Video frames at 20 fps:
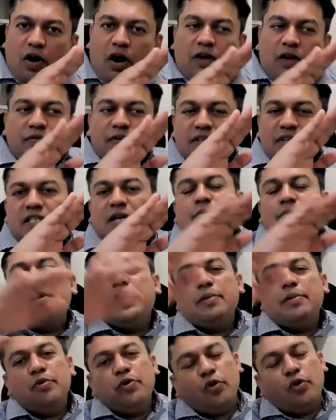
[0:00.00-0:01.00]
After some
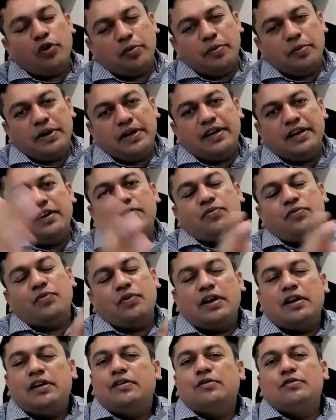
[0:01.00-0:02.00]
time, you automatically
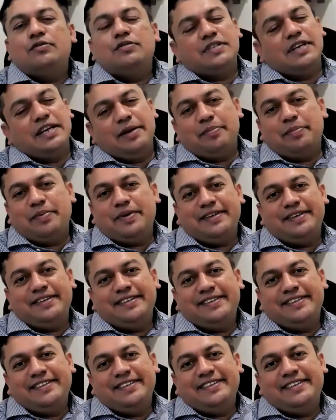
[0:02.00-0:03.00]
fall into sleep.
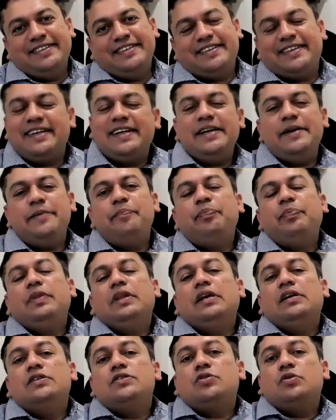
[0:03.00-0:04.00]
Right?
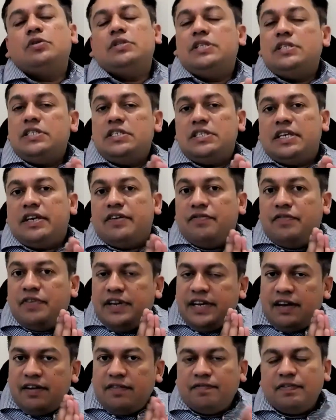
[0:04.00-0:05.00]
So this is a
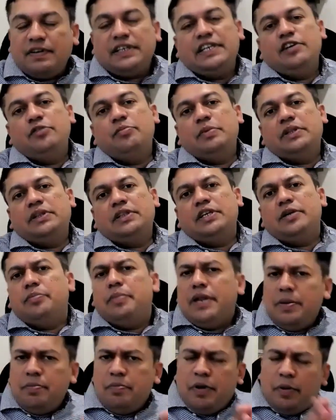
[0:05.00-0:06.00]
very effective method.
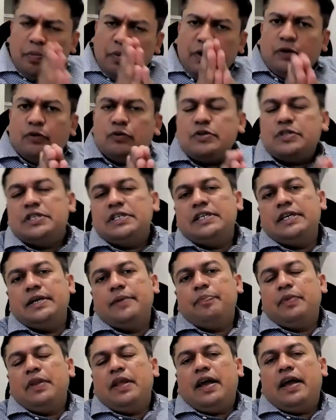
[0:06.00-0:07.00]
Many people use it,
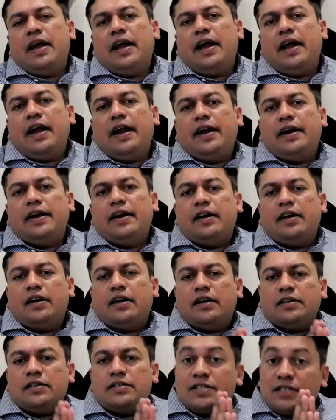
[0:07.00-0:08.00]
and
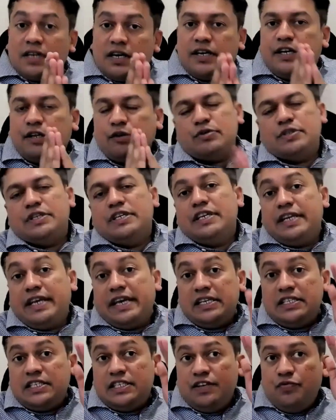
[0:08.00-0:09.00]
start using. In
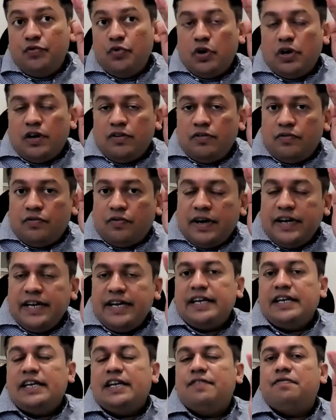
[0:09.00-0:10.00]
case if you are
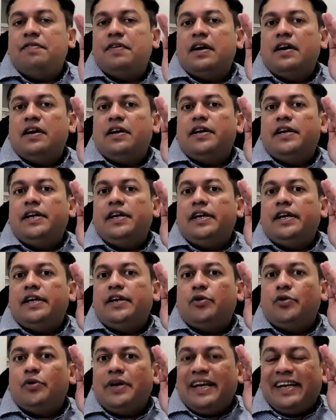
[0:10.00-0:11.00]
finding
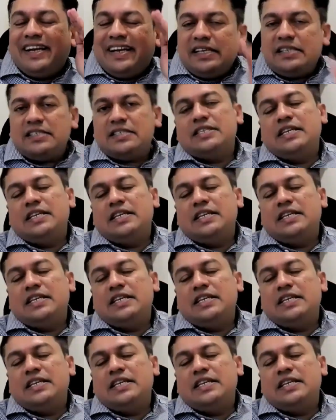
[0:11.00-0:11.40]
difficulty to get a